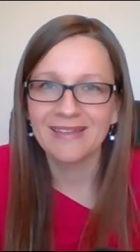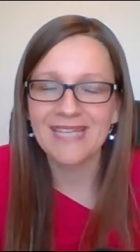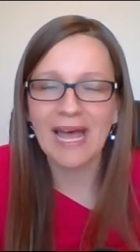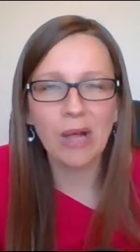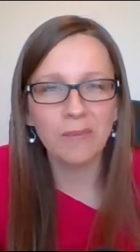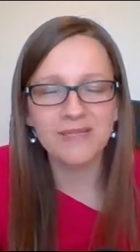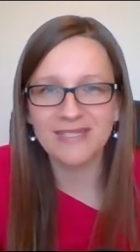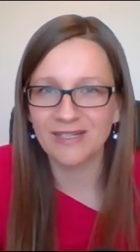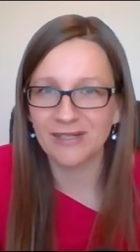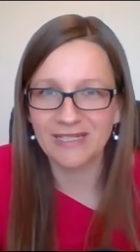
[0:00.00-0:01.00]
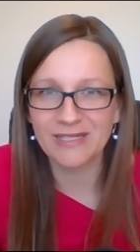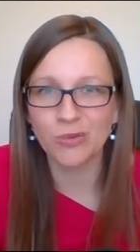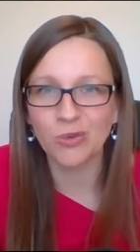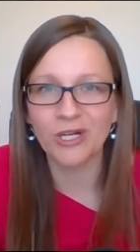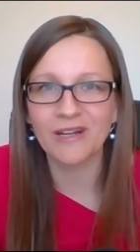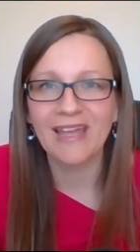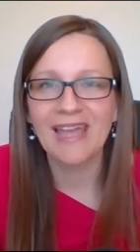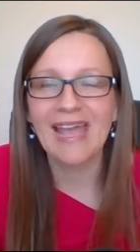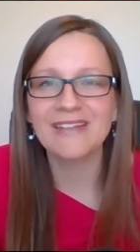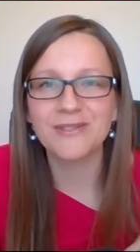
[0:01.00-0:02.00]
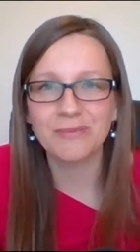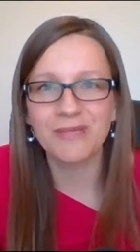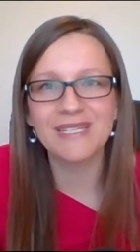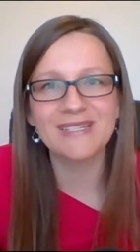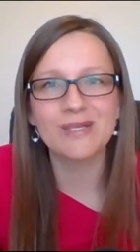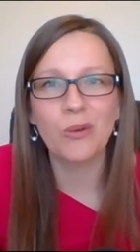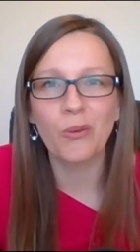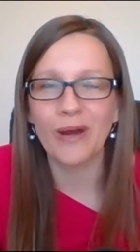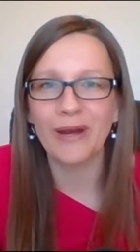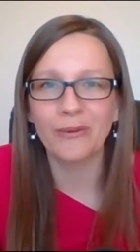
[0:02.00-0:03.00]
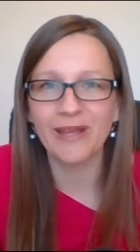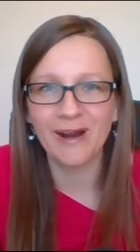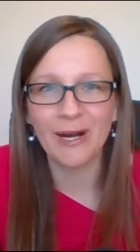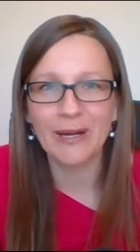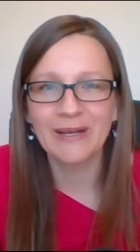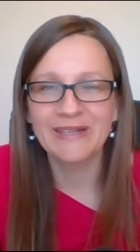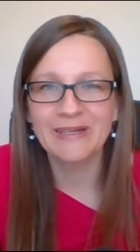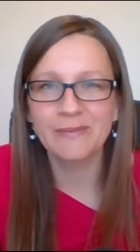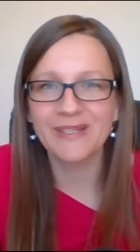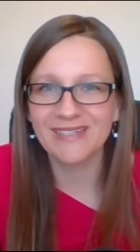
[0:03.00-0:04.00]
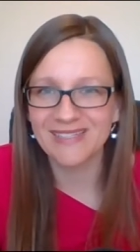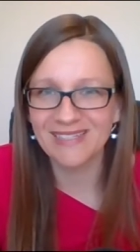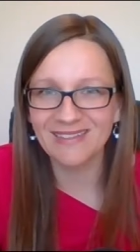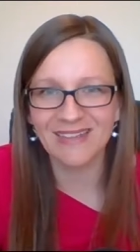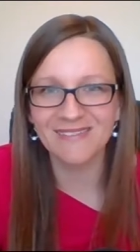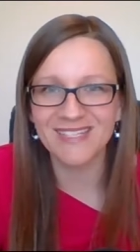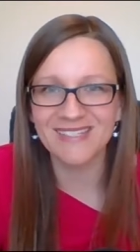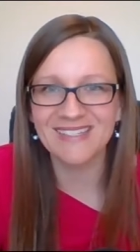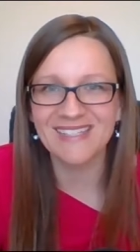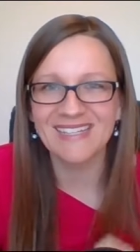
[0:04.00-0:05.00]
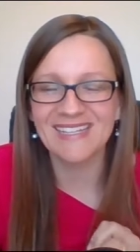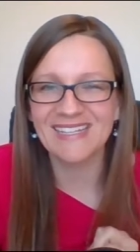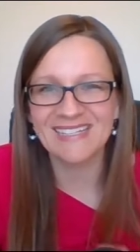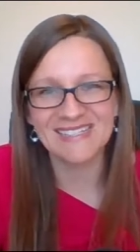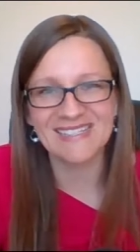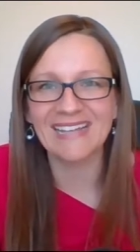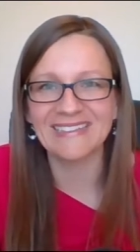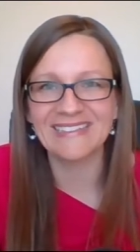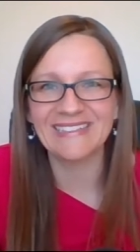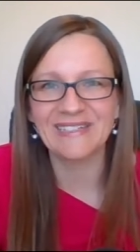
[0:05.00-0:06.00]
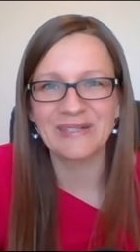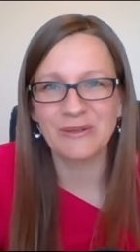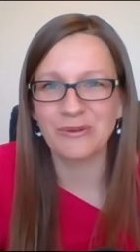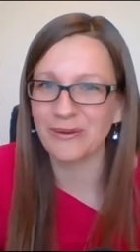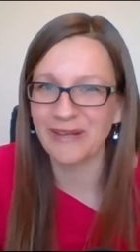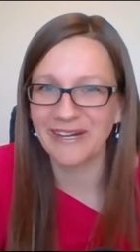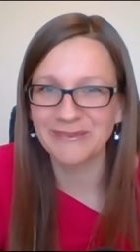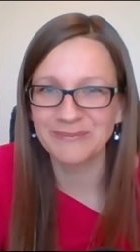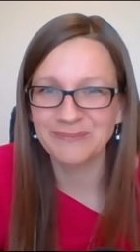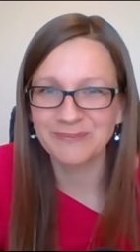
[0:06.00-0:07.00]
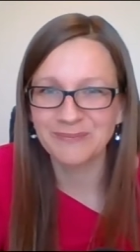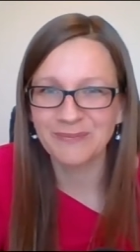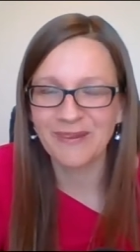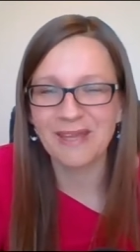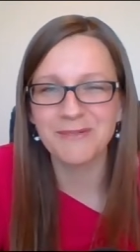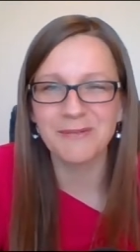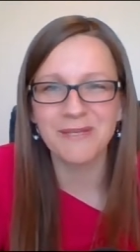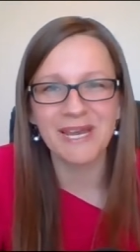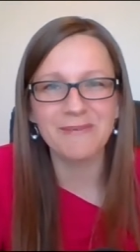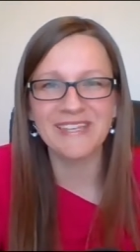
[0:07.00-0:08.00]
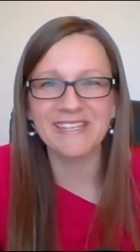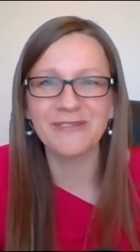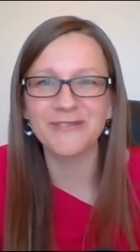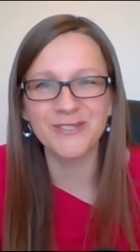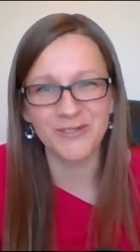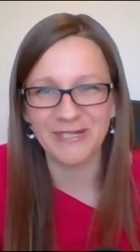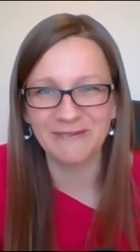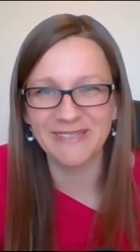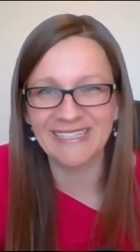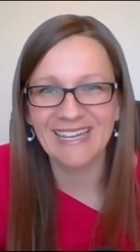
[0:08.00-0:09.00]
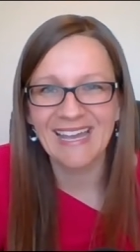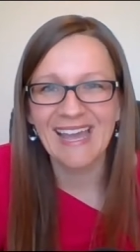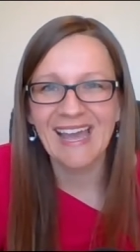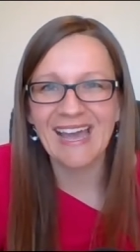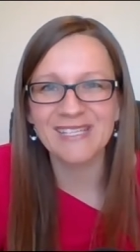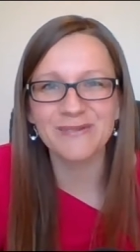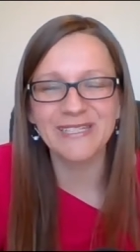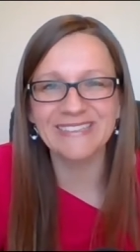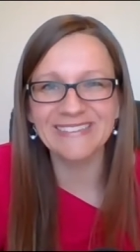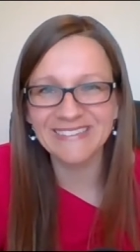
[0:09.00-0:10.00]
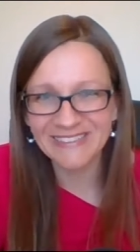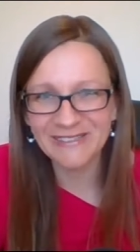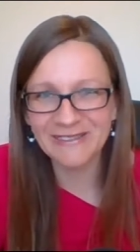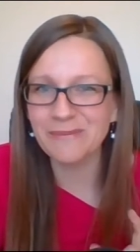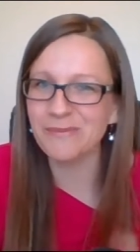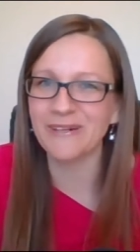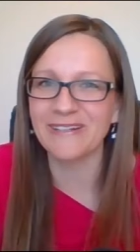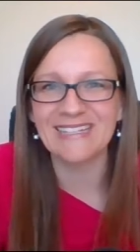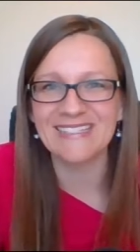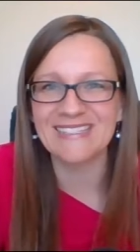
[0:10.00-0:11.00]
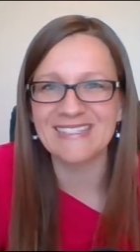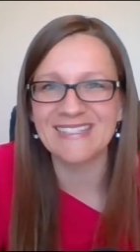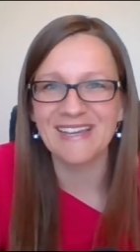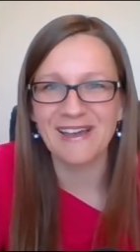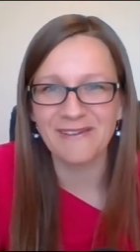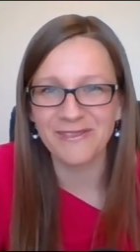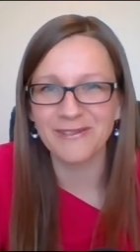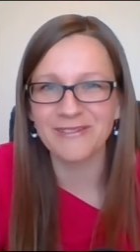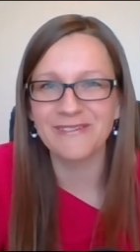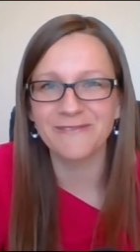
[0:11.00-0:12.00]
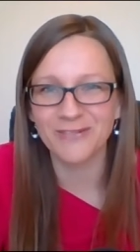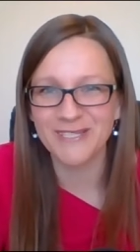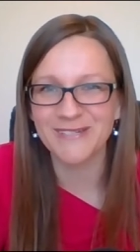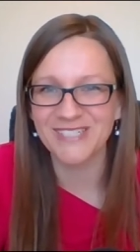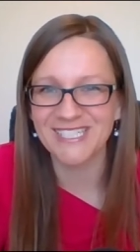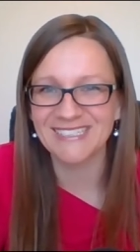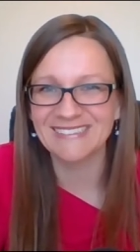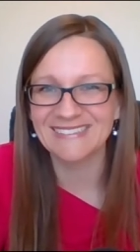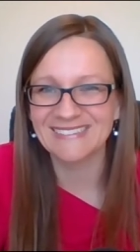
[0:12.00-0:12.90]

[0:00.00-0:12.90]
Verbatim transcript: to help us hear his word and to meet us where we are, because he loves us exactly where we are. I'm Jamie Knapp. Thank you for joining me as we learn the important lessons of the First Vision.